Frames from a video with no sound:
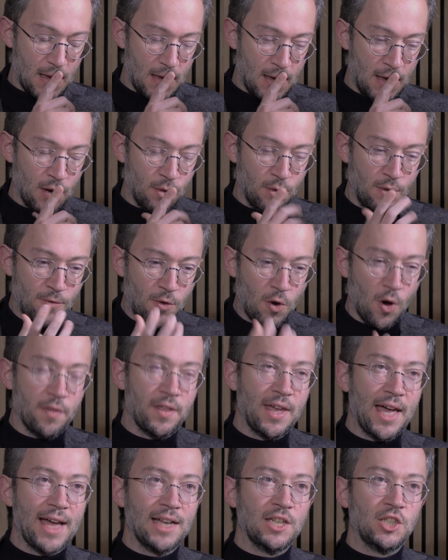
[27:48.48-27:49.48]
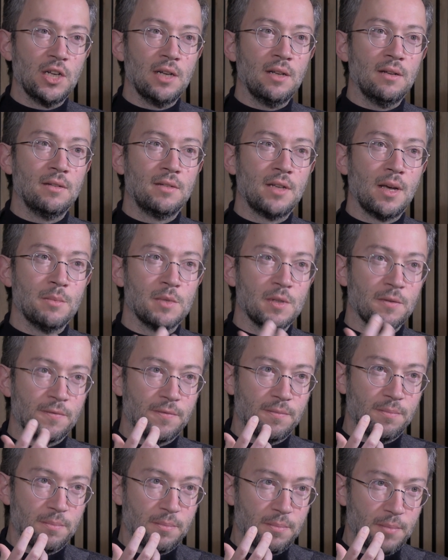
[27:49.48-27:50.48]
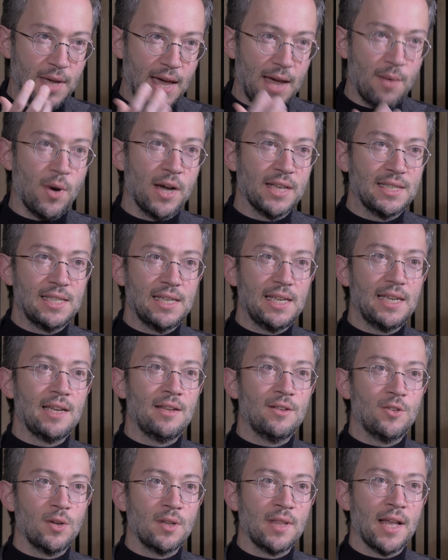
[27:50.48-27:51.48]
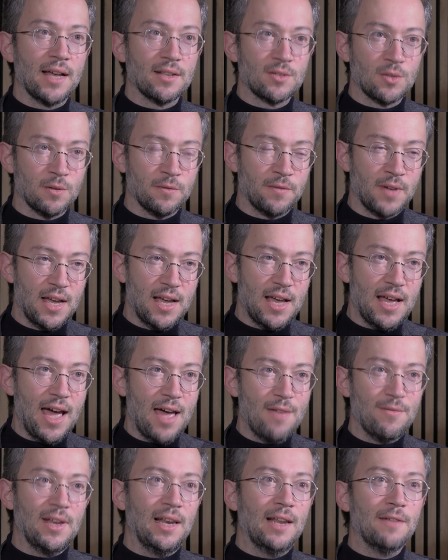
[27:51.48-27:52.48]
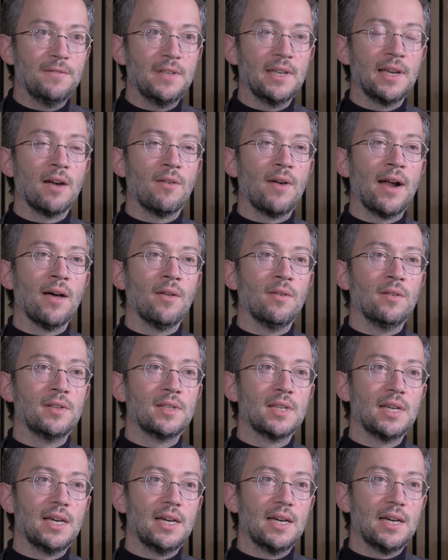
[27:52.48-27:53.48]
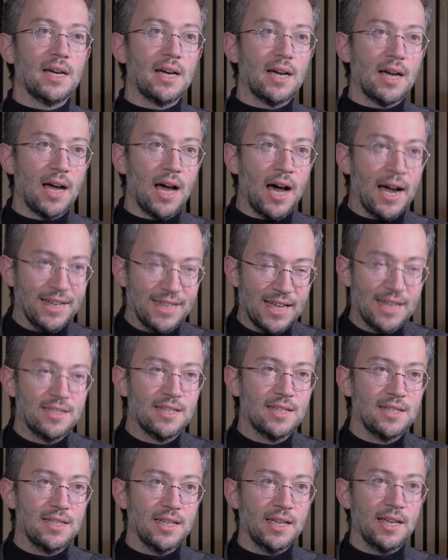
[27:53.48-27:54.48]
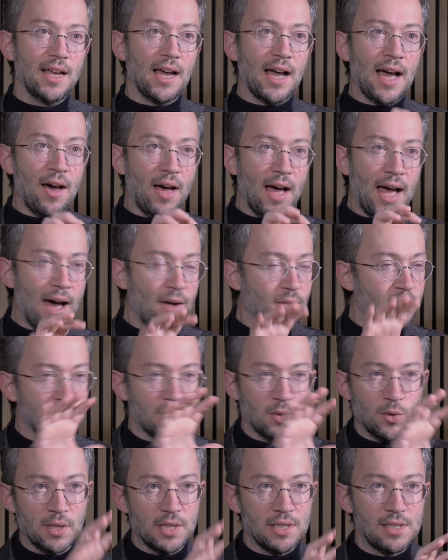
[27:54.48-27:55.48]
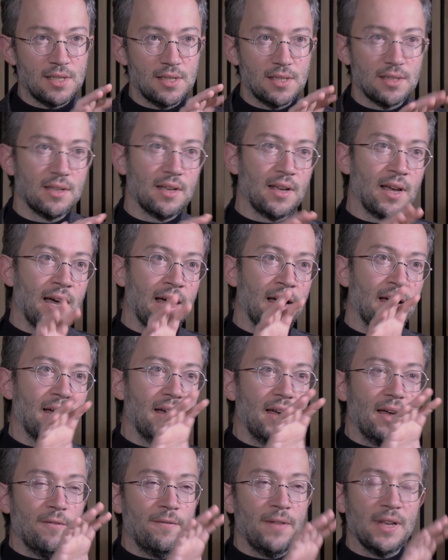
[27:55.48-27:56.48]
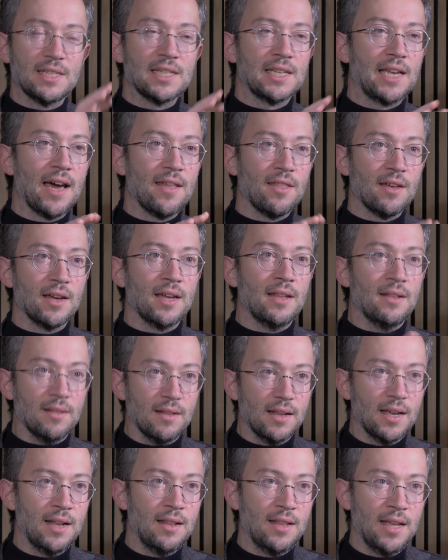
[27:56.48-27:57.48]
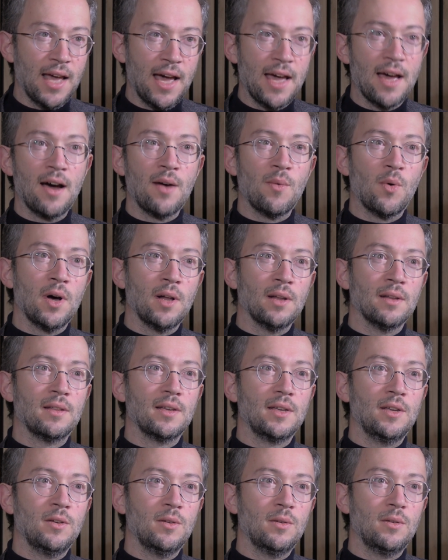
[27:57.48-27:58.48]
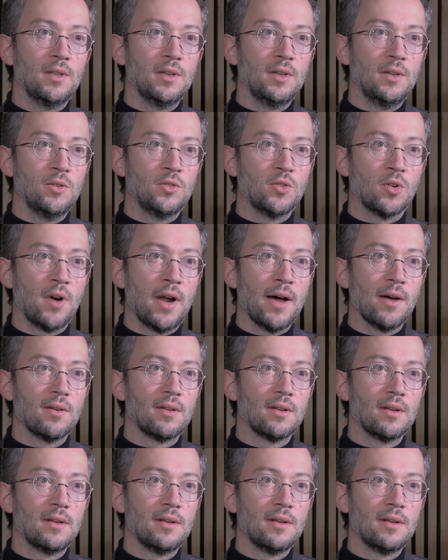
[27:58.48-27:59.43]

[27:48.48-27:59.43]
you've got the edge in terms of KYC and doing that sort of heavy lifting around identity. How does all this fit together in the AI world that you draw out?